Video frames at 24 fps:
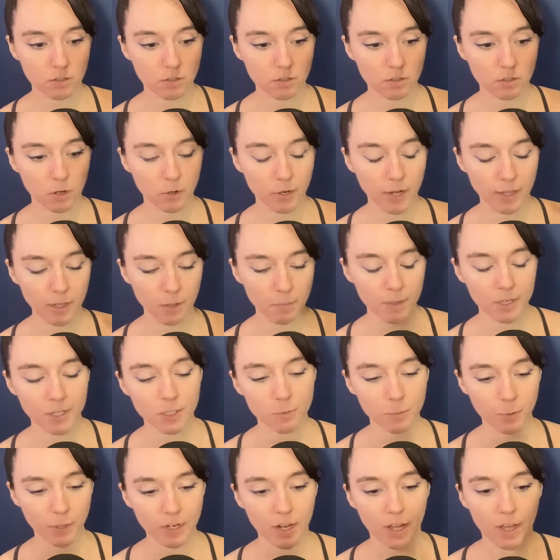Okay, let me
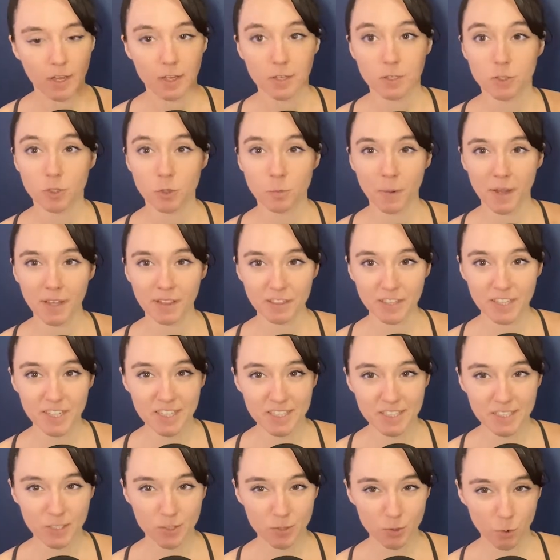explain. So my
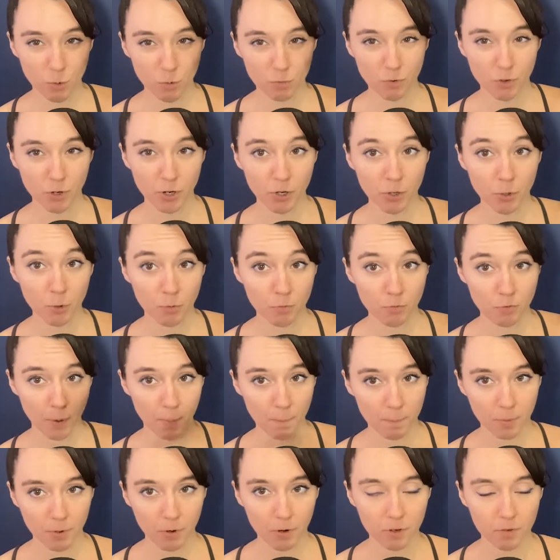lease is over in
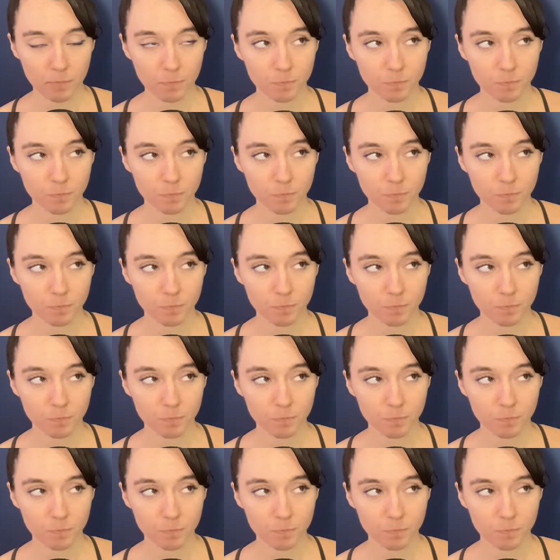November.